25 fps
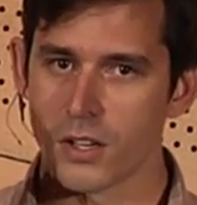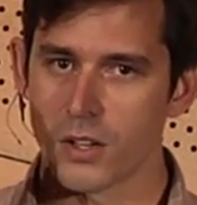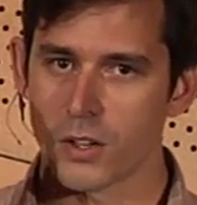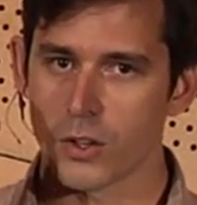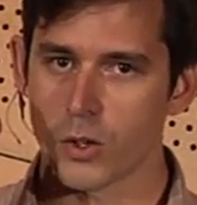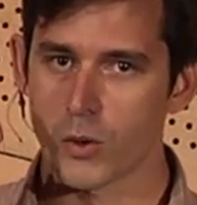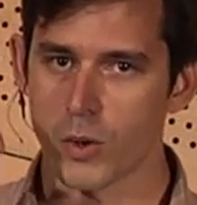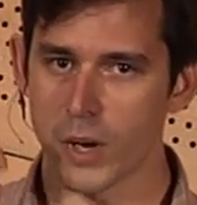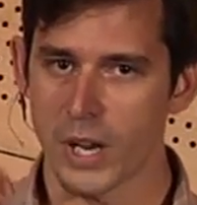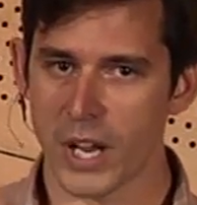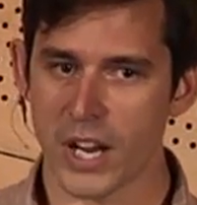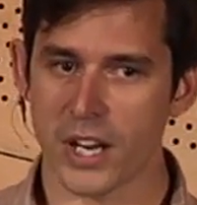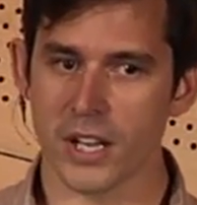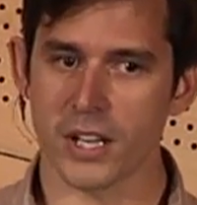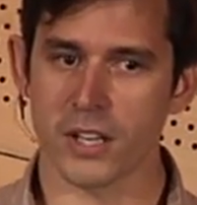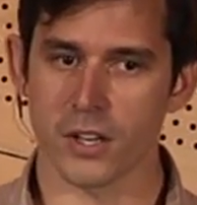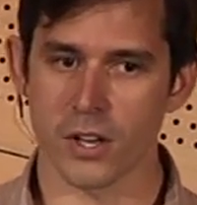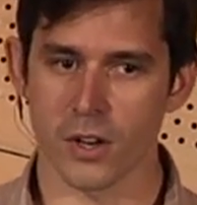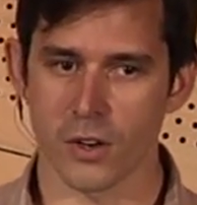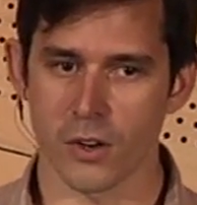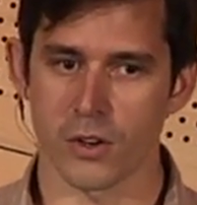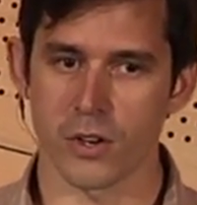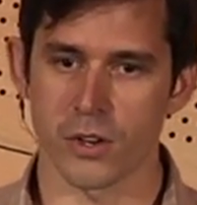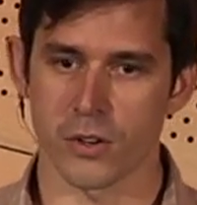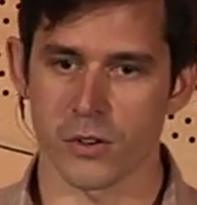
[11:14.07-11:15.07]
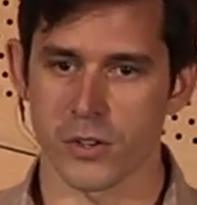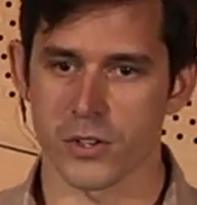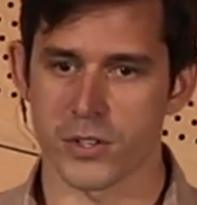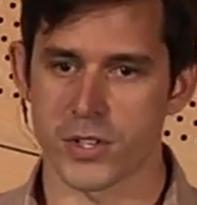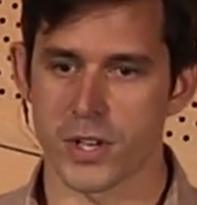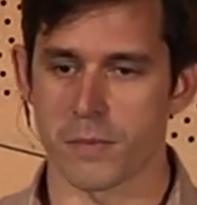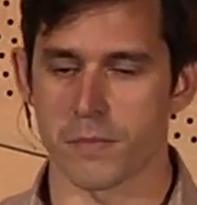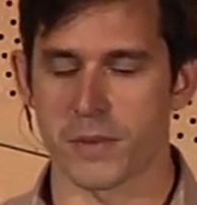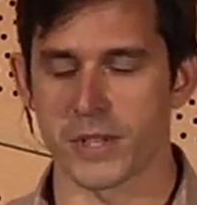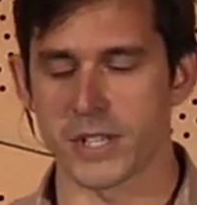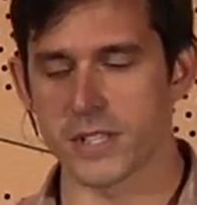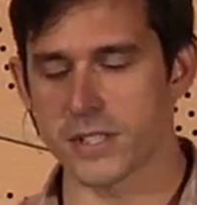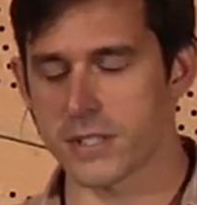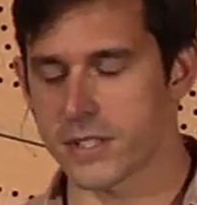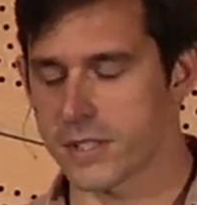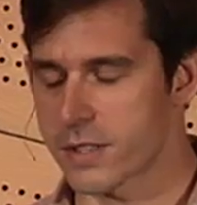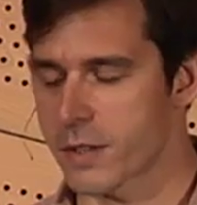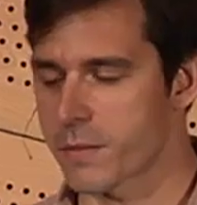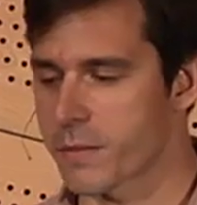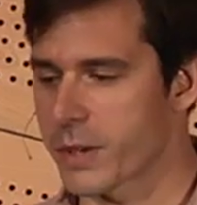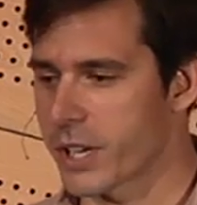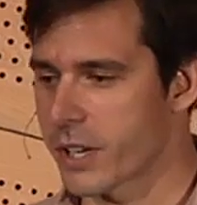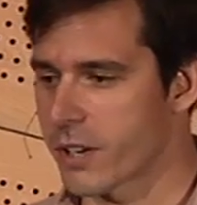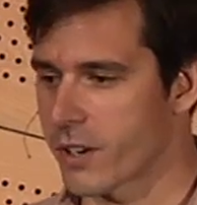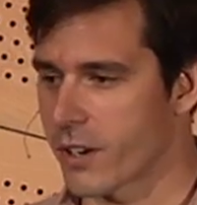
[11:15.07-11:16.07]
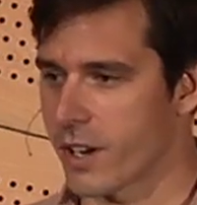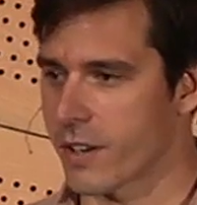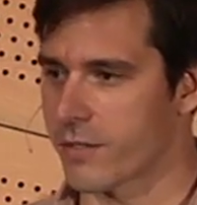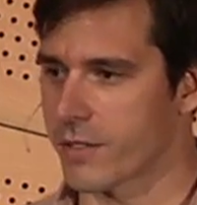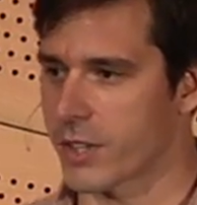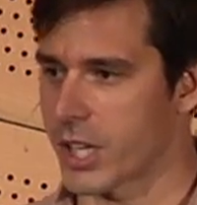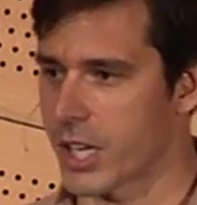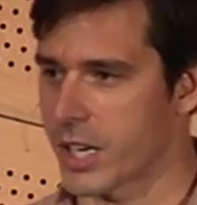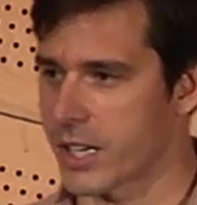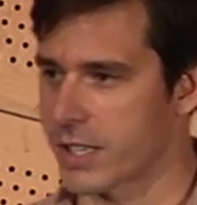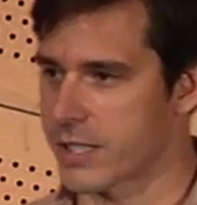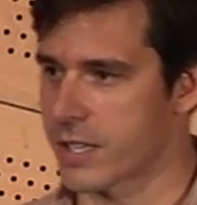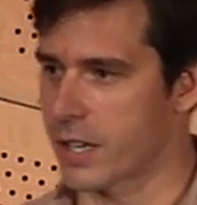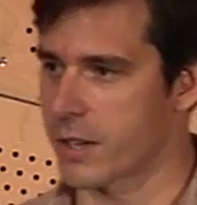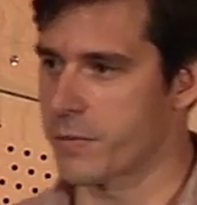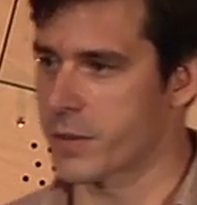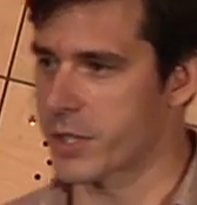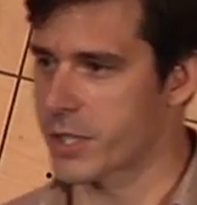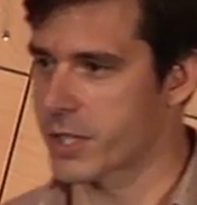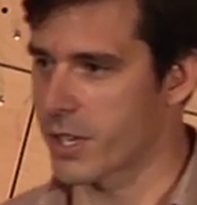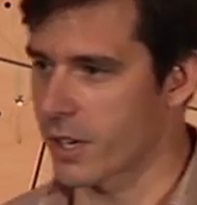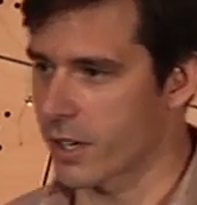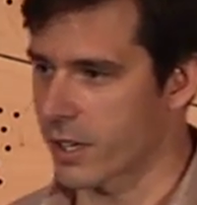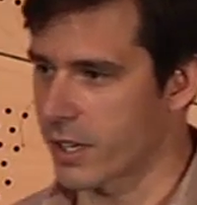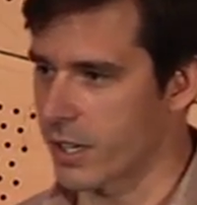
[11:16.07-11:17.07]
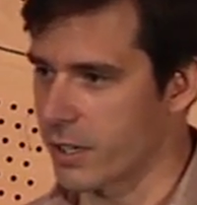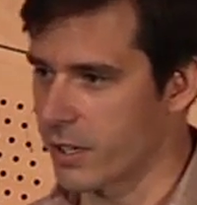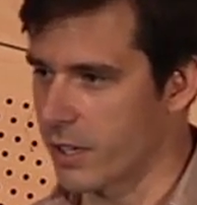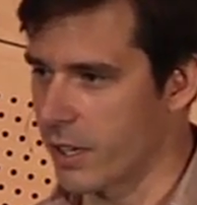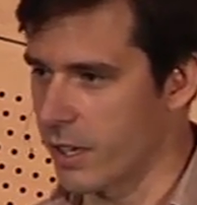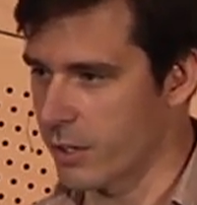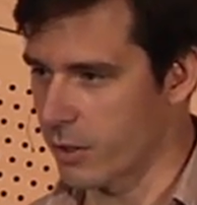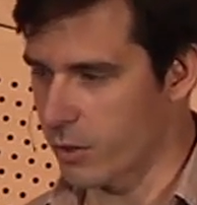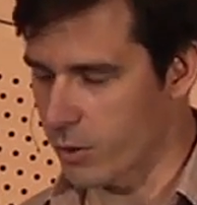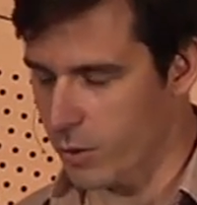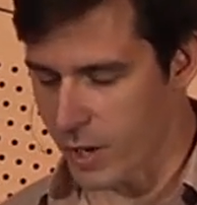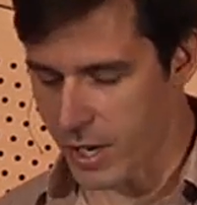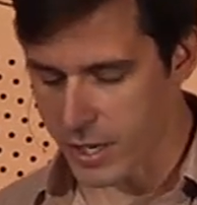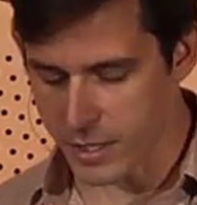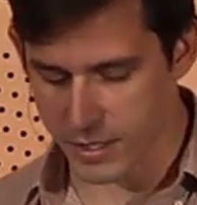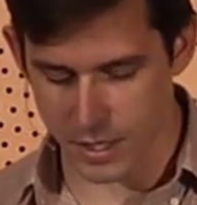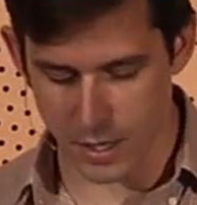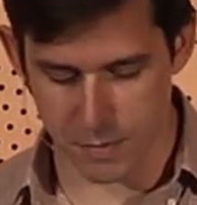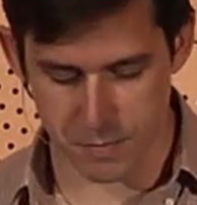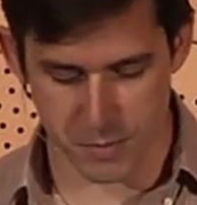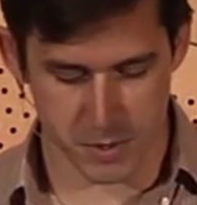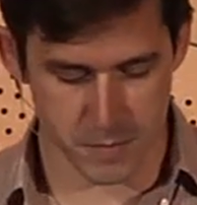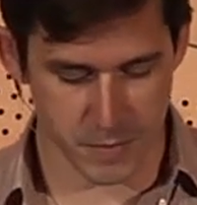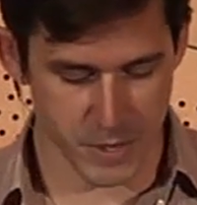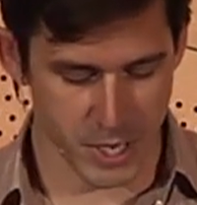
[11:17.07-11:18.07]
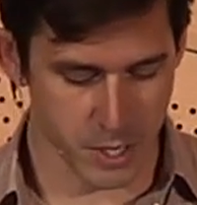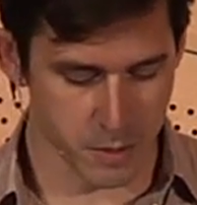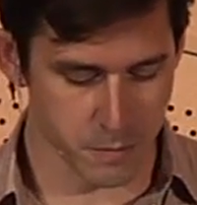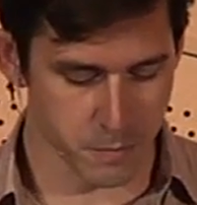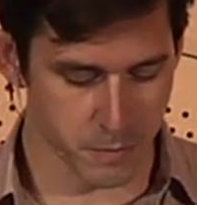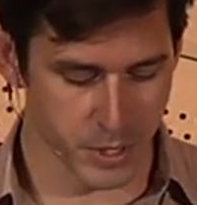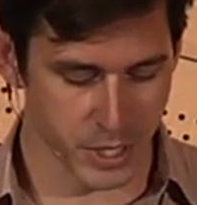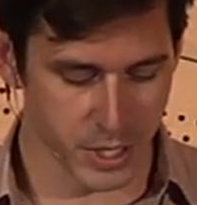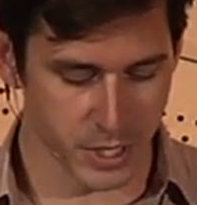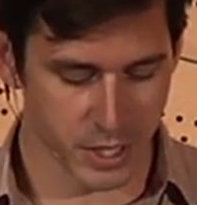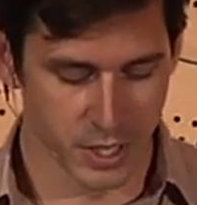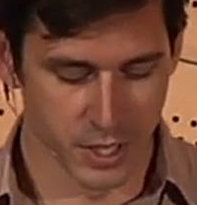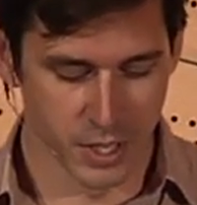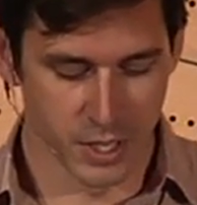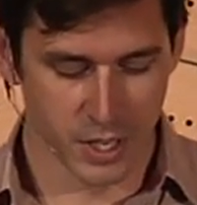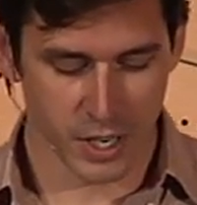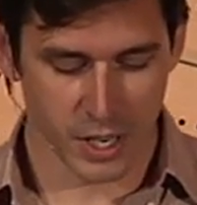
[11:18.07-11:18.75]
creating code ownership, and this is something I don't have a lot of time to talk in great depth about, but